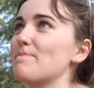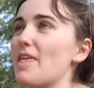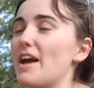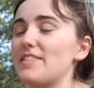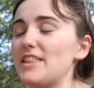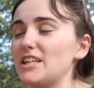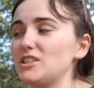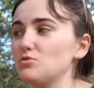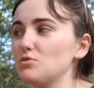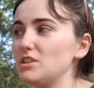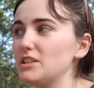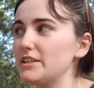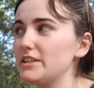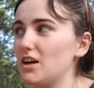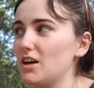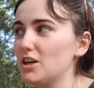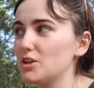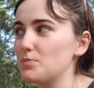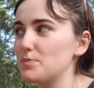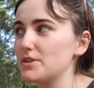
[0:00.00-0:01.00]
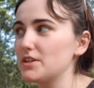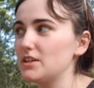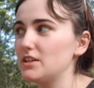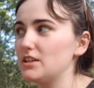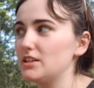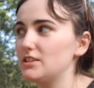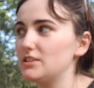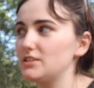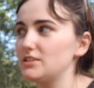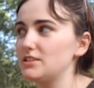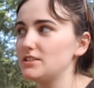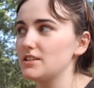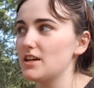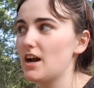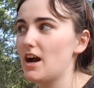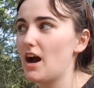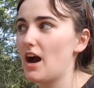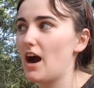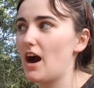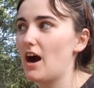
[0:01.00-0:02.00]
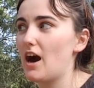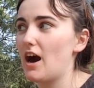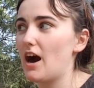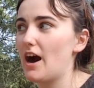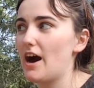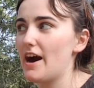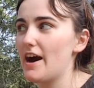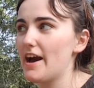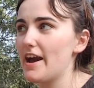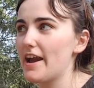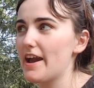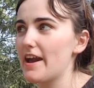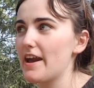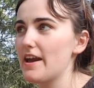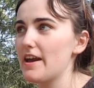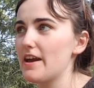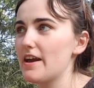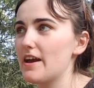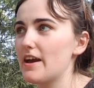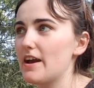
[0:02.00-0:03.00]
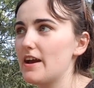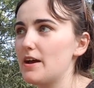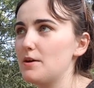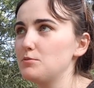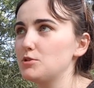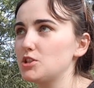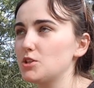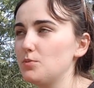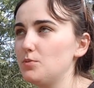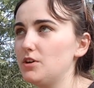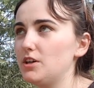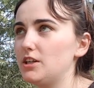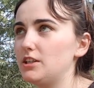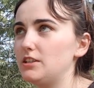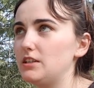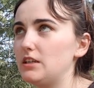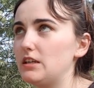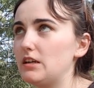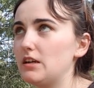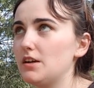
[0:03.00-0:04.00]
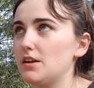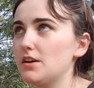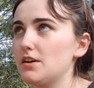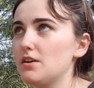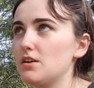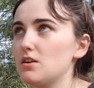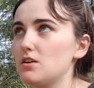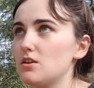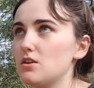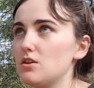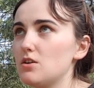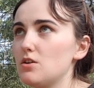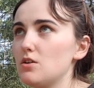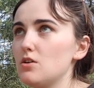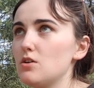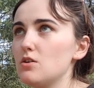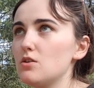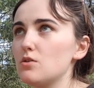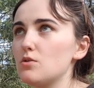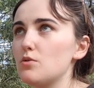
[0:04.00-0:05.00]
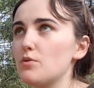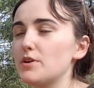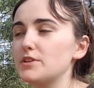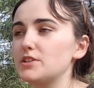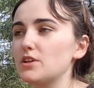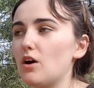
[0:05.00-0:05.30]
that's really hard, because I am someone who has